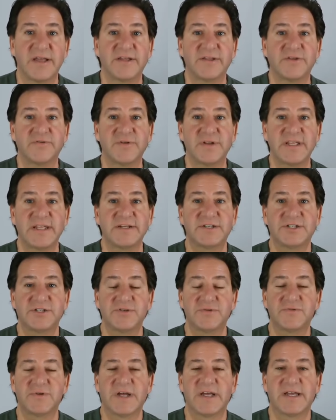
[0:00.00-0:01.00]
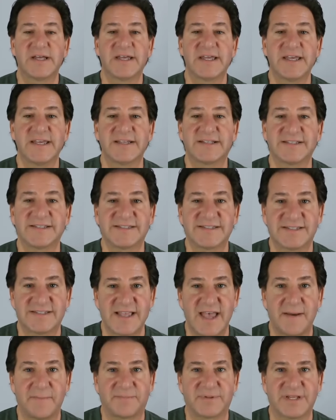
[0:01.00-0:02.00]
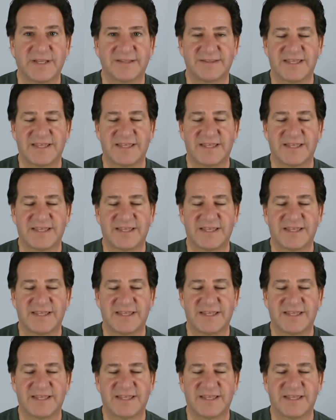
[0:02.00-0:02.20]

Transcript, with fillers: You need to accept